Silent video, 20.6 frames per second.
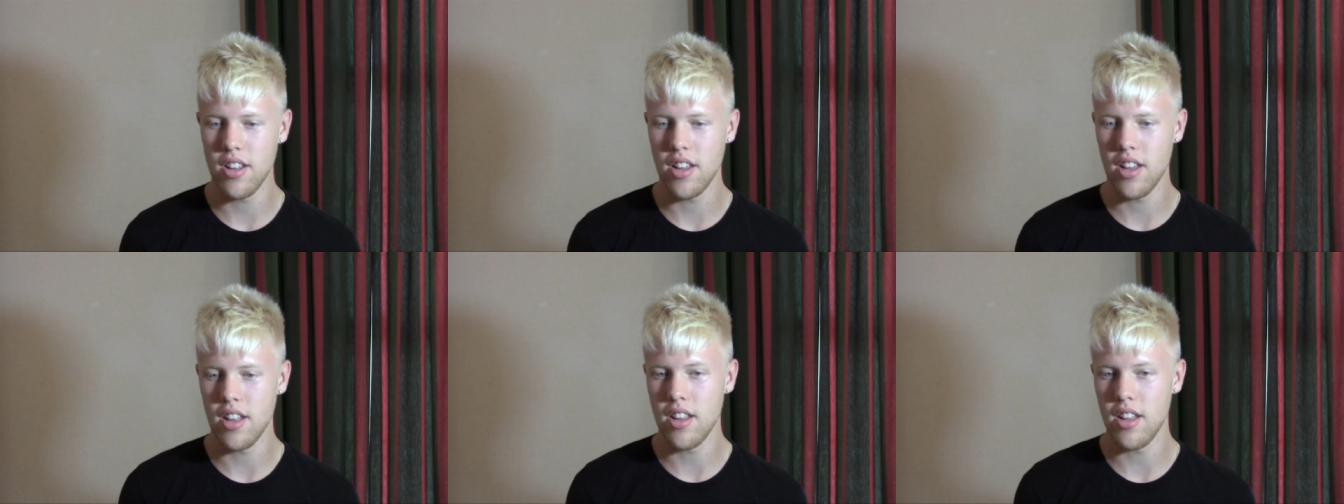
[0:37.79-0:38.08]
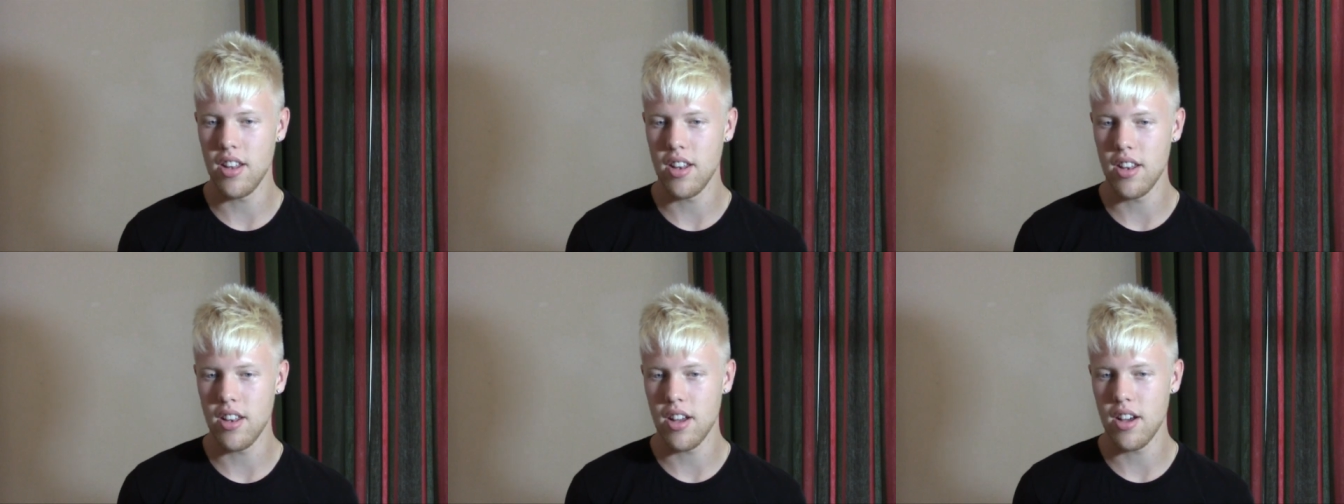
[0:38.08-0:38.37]
and
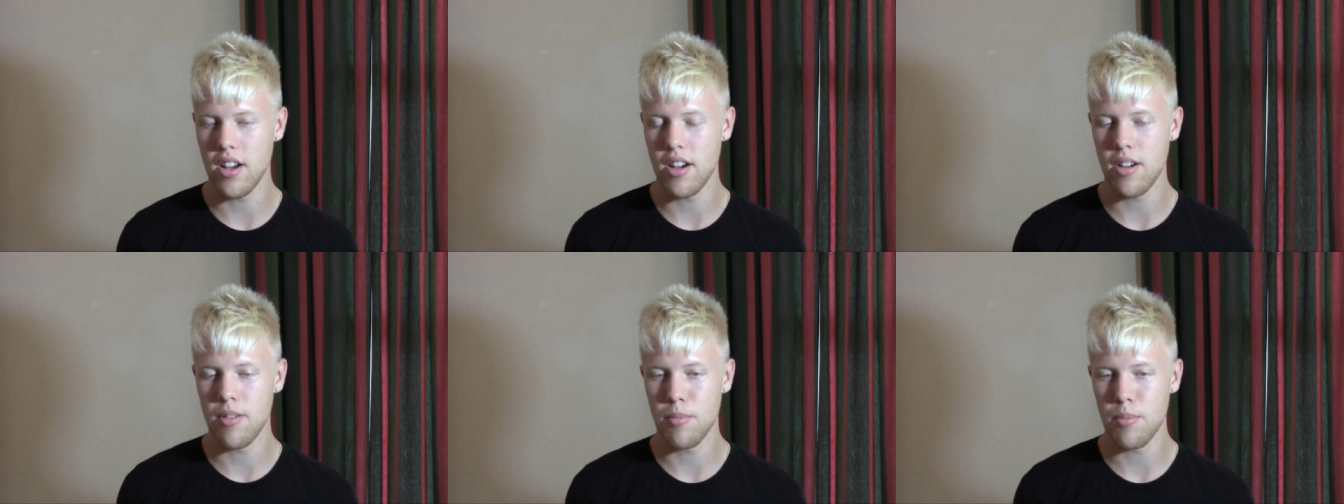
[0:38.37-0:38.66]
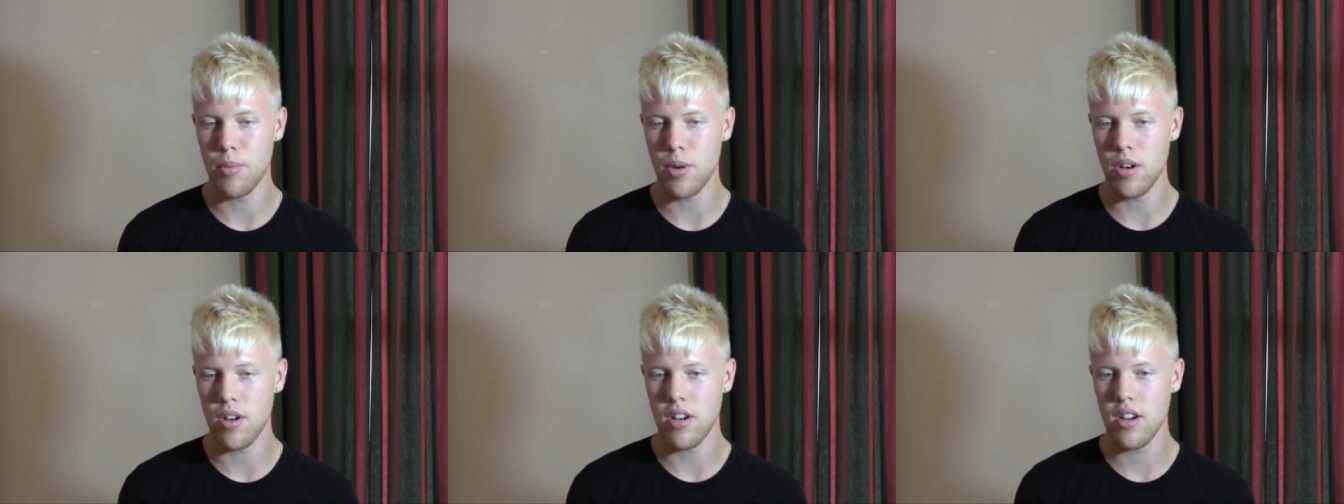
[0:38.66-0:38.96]
then um,
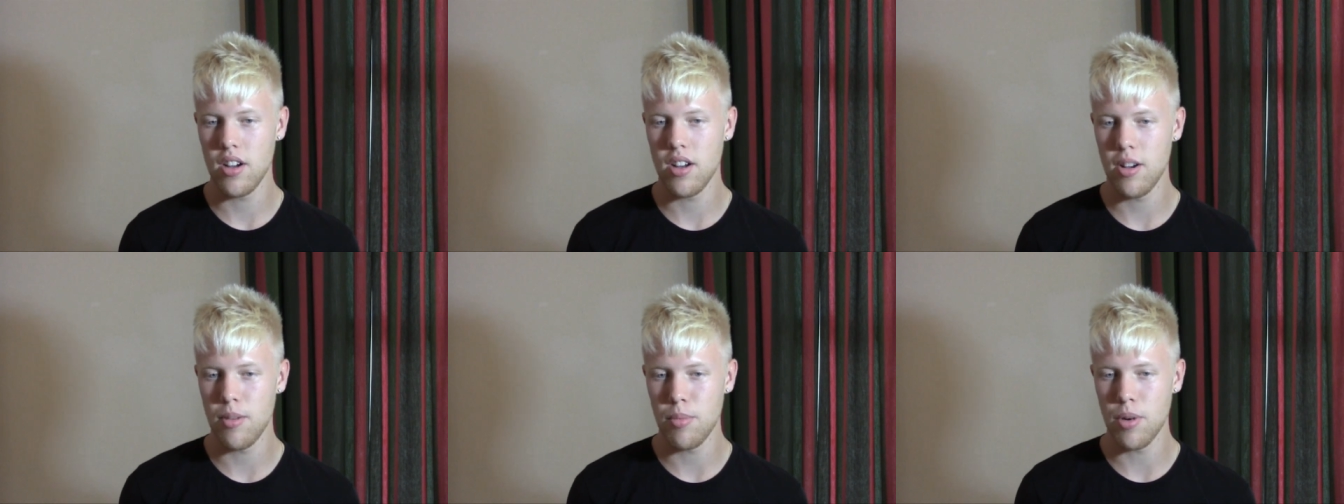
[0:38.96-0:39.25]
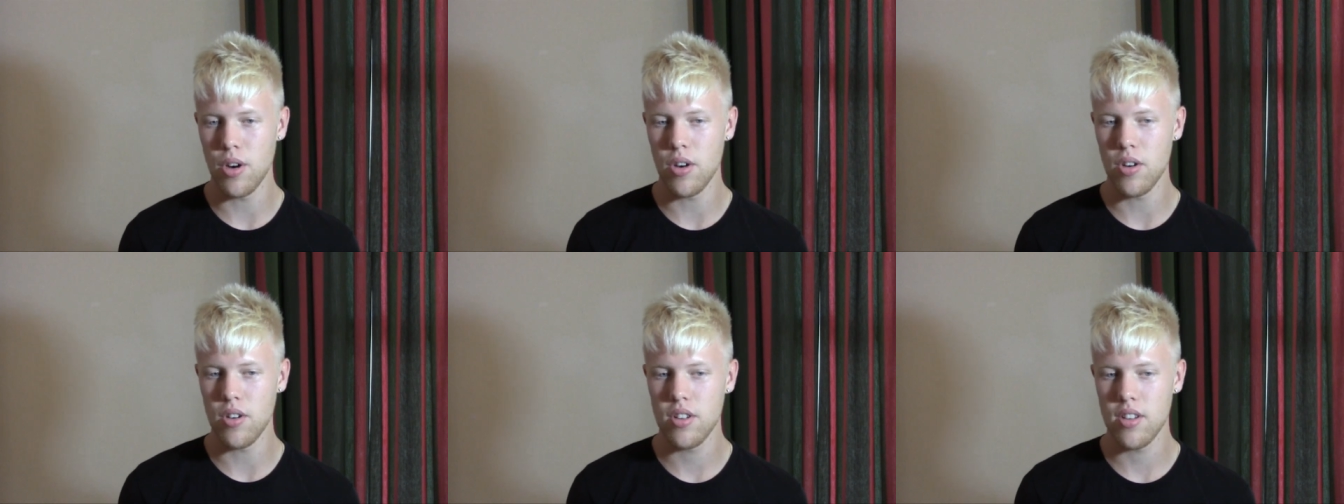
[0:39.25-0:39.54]
about
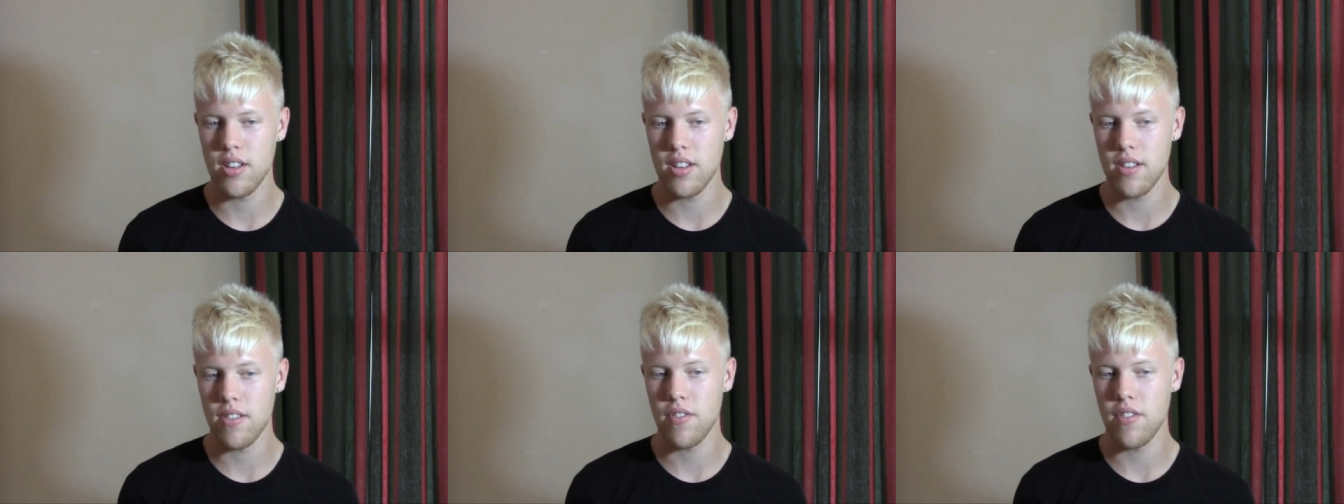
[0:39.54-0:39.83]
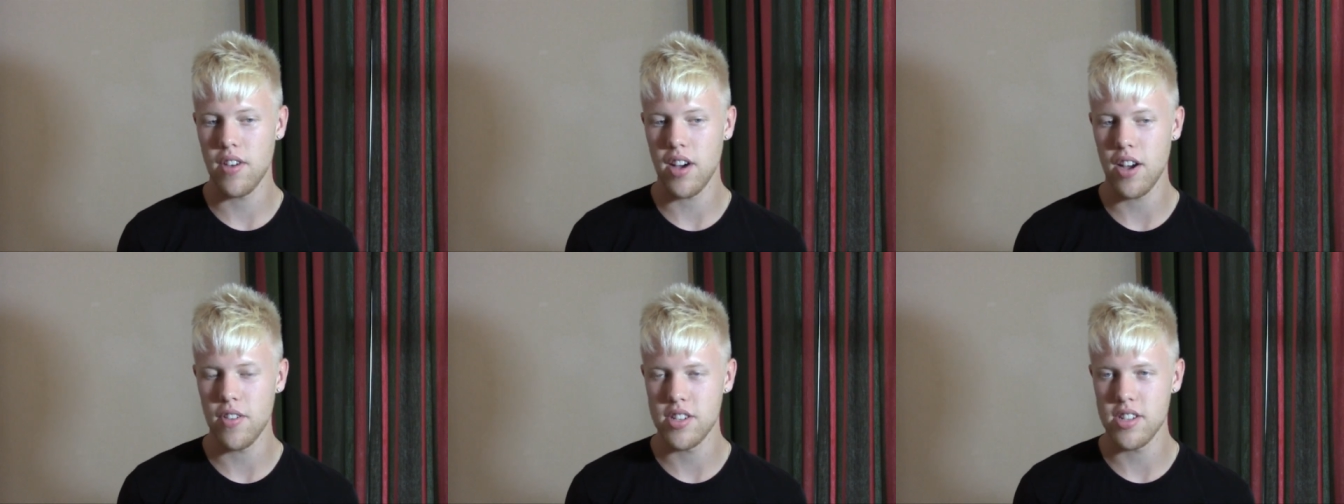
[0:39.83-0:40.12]
about
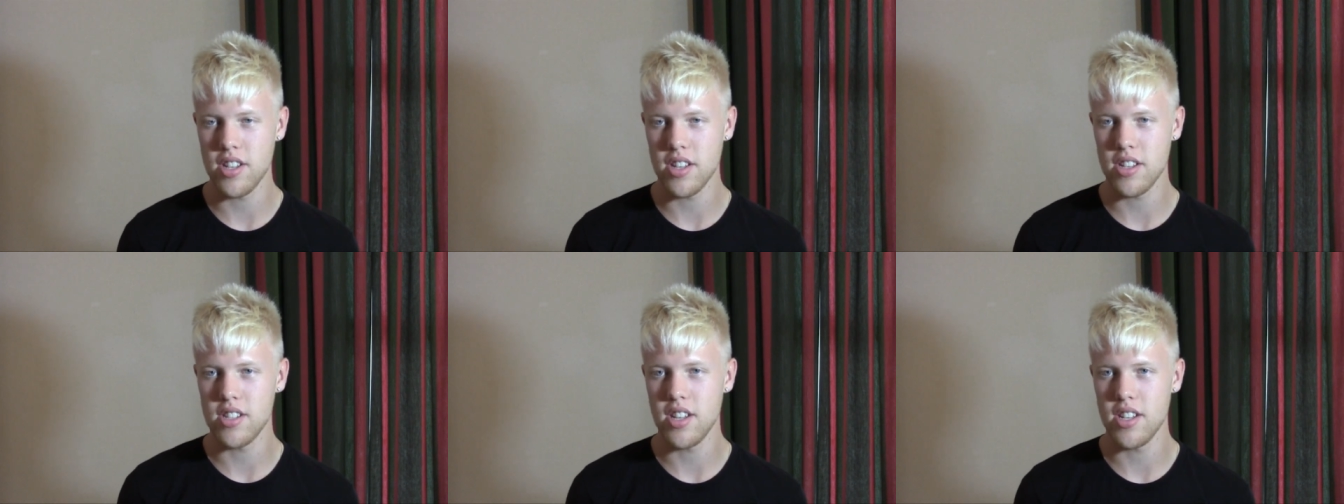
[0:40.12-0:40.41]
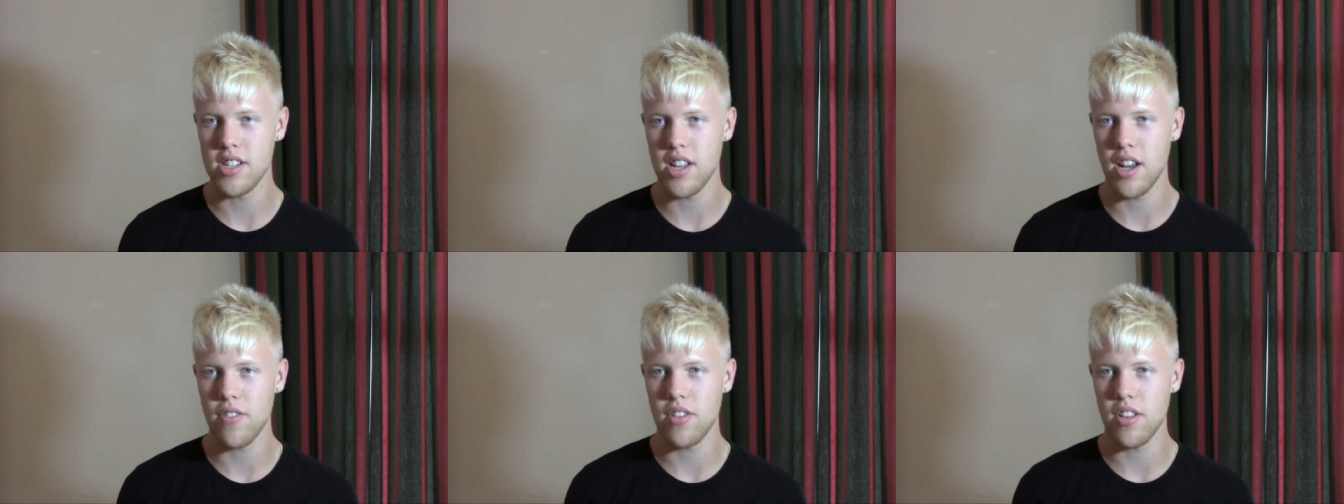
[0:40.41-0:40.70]
five or six
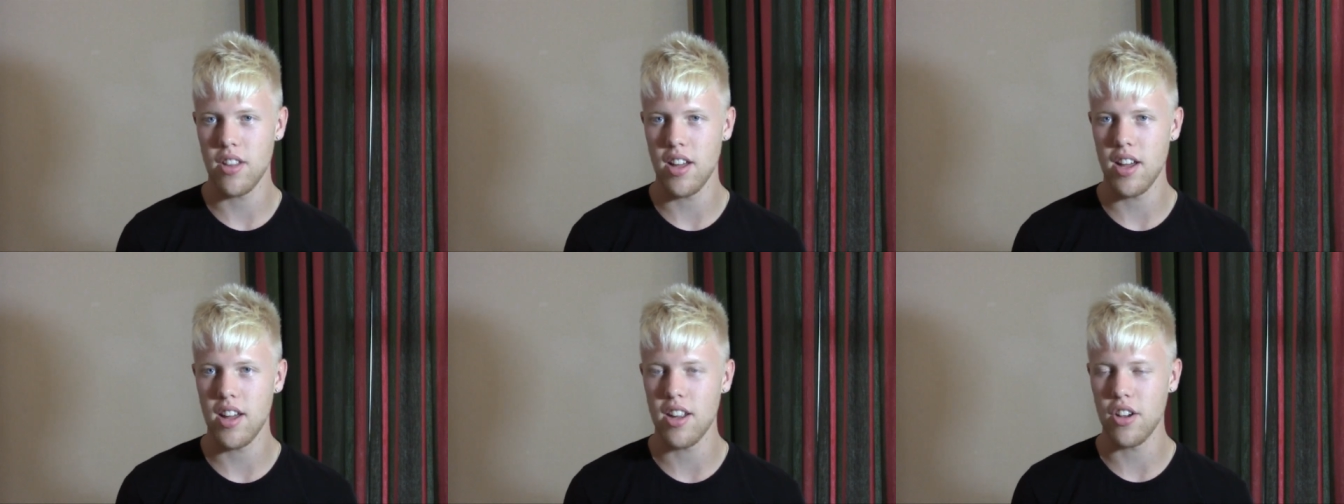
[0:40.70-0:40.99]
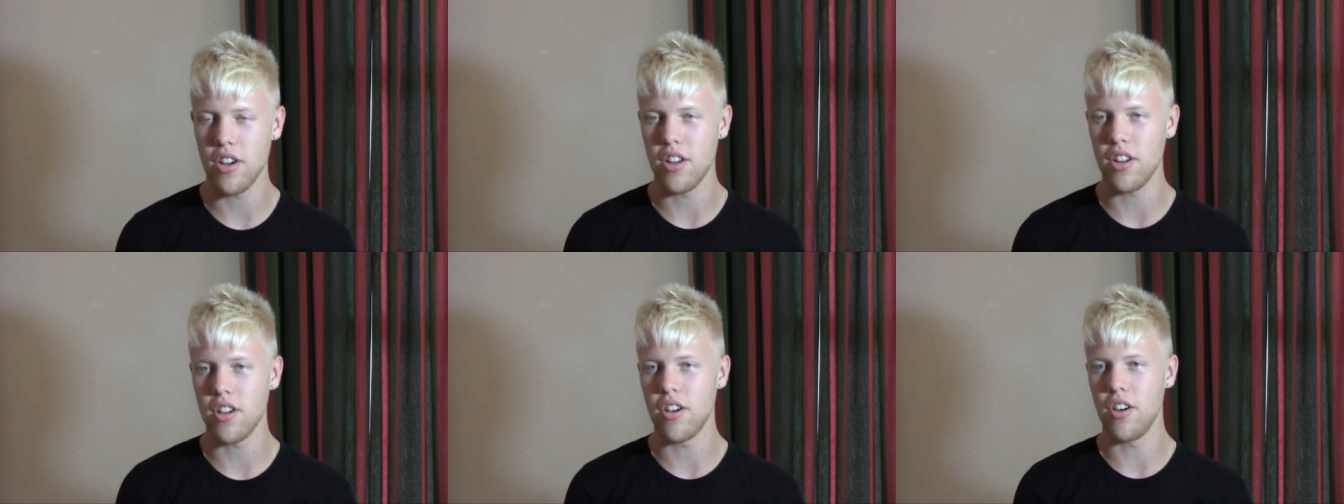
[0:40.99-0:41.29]
days after that, I
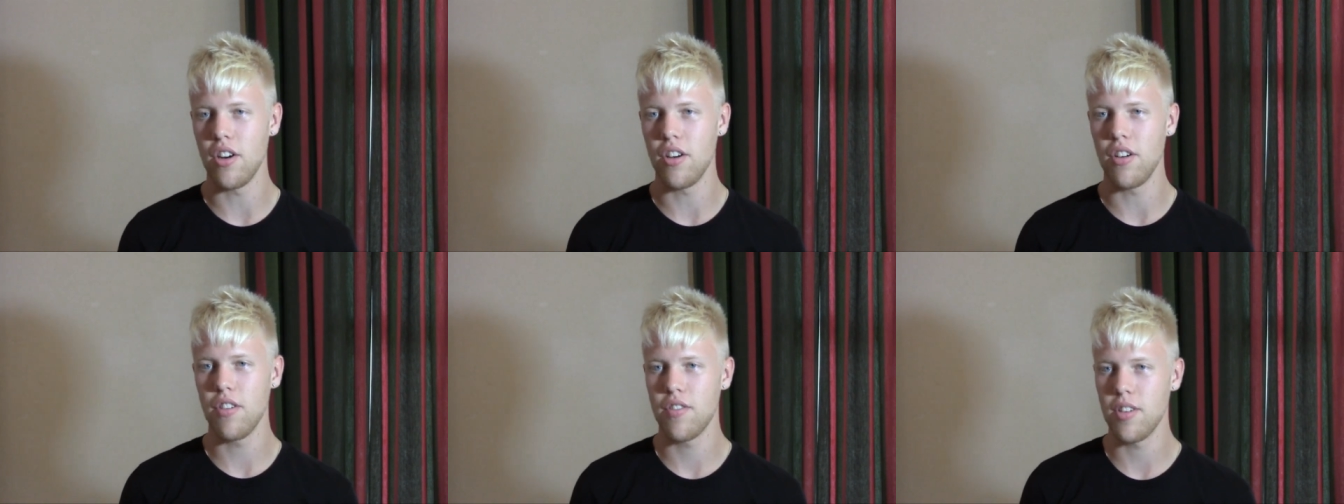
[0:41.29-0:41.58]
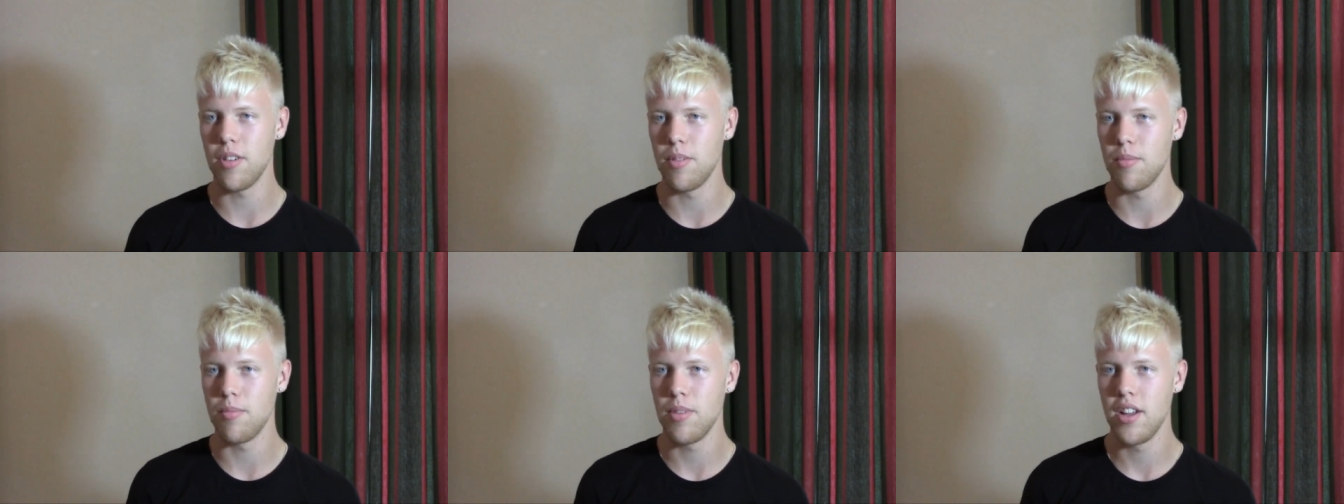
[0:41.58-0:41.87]
got a call
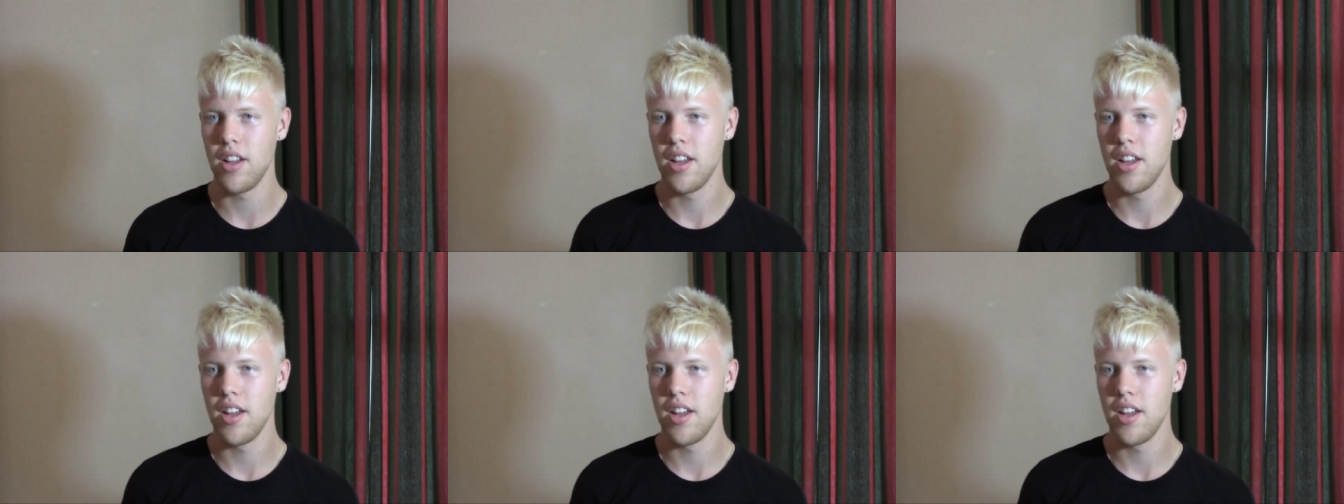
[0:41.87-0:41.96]
from